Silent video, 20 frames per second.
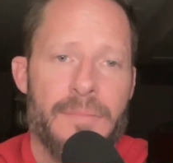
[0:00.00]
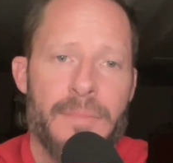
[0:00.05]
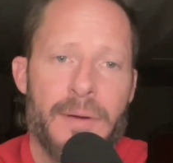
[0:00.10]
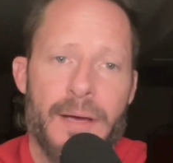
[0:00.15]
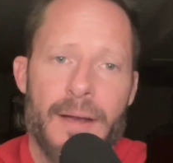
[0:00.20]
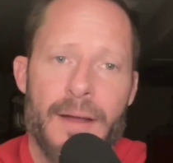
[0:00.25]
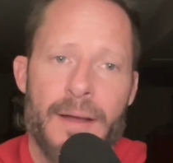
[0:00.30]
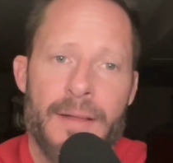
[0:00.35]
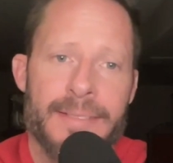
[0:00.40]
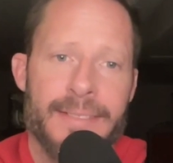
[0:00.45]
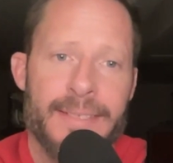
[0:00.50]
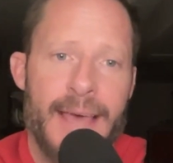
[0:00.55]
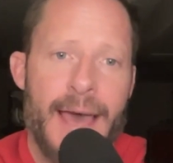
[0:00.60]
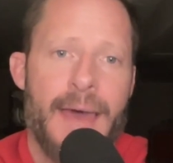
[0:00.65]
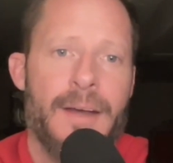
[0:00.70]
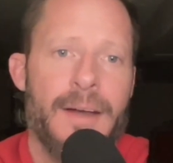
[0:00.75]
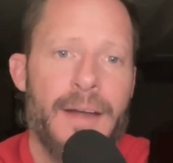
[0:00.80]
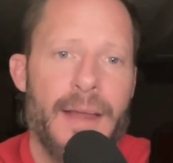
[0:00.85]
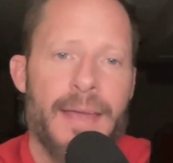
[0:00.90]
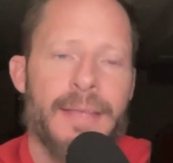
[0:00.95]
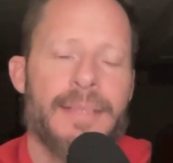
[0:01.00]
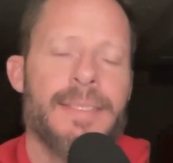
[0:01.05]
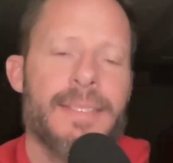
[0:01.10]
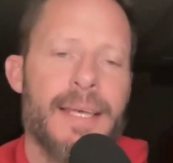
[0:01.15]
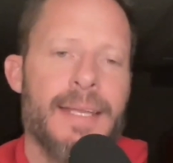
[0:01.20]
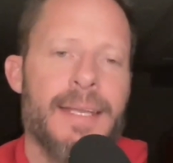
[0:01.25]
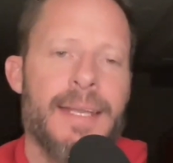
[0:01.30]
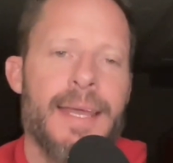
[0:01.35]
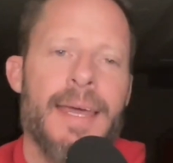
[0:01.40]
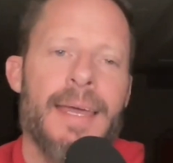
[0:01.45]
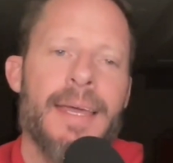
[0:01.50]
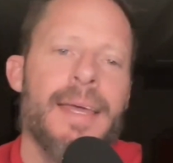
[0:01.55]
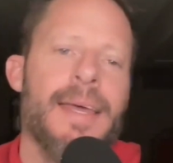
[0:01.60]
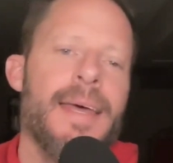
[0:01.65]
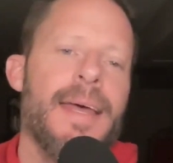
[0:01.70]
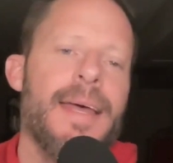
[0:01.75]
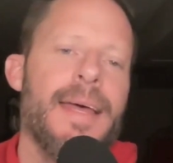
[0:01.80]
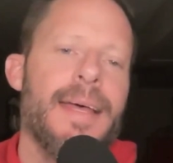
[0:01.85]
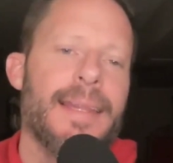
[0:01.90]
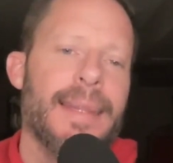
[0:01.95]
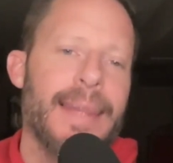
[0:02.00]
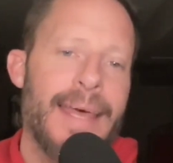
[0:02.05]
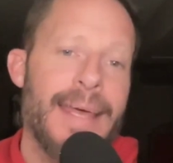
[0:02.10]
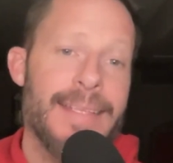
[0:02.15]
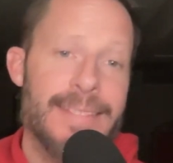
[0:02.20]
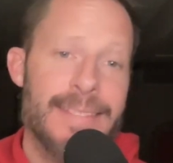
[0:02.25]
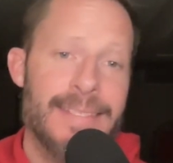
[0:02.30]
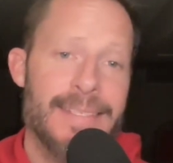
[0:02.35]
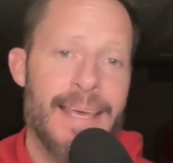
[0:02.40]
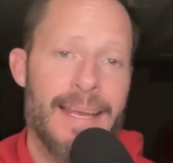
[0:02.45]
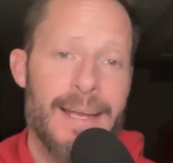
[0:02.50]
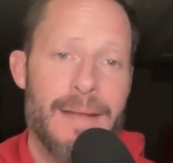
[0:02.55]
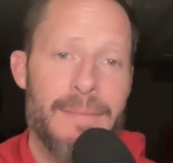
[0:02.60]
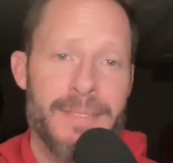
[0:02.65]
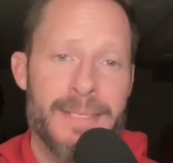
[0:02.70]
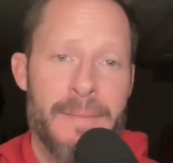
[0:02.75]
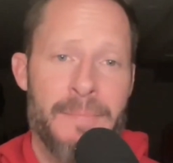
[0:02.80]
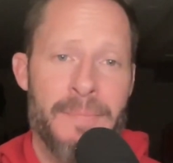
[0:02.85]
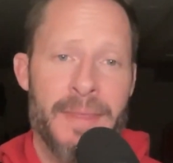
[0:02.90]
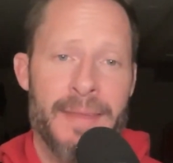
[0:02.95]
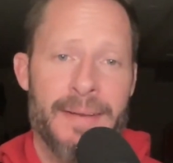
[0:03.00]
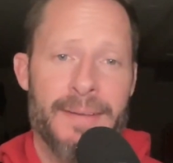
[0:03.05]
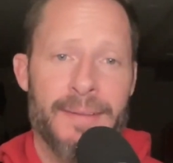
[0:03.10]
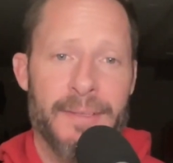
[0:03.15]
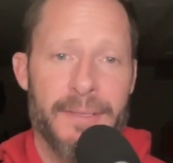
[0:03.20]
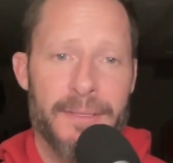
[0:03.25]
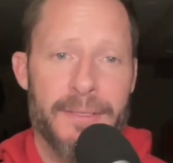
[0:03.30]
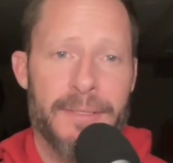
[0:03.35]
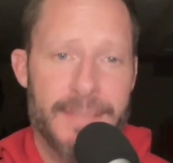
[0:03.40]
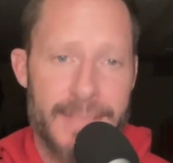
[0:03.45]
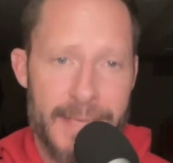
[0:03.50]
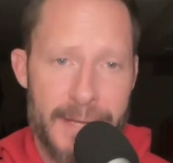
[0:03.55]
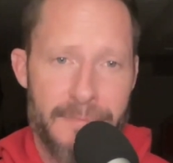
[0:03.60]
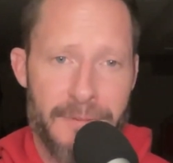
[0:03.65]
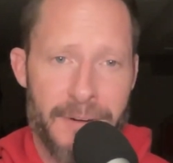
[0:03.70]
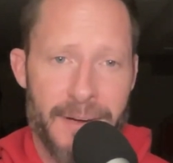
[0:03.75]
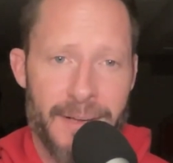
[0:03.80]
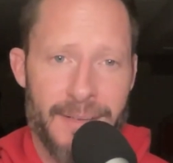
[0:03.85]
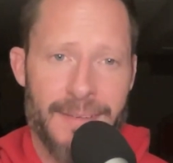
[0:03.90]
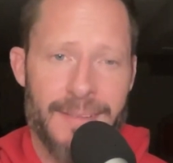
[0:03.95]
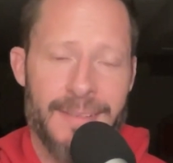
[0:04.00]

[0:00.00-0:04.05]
But on Saturday and Sunday, let's set up something a little different.